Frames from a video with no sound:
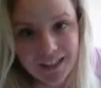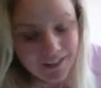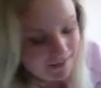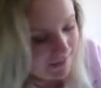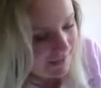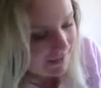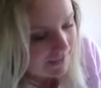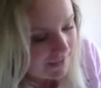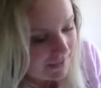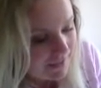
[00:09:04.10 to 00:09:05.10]
this
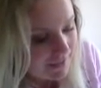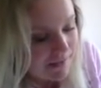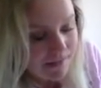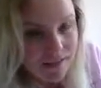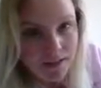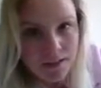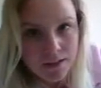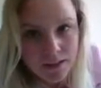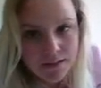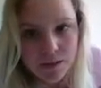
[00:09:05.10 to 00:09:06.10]
8x
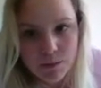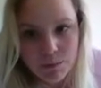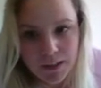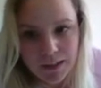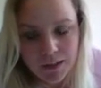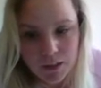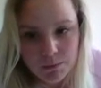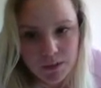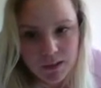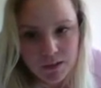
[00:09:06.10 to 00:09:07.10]
and split it up
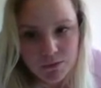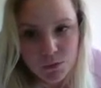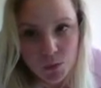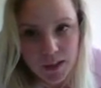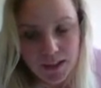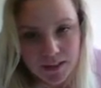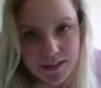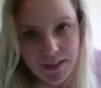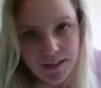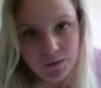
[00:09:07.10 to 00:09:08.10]
into 4x
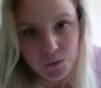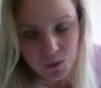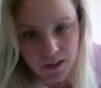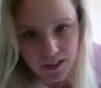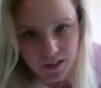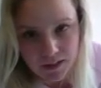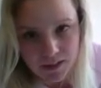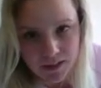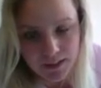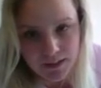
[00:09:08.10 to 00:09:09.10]
and 4x,
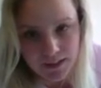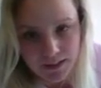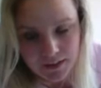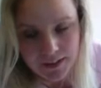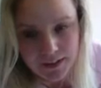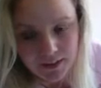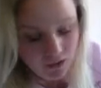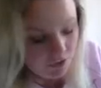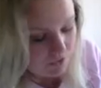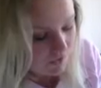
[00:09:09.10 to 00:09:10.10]
and then that'll
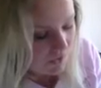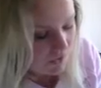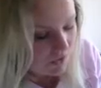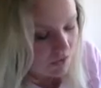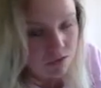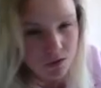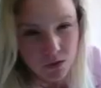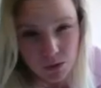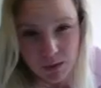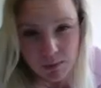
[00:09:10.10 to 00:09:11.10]
allow us to do
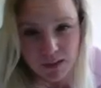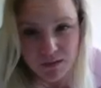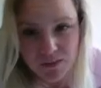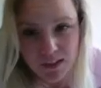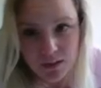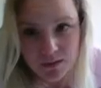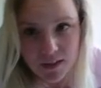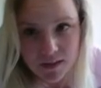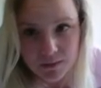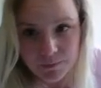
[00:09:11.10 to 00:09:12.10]
a wee bit of factorising.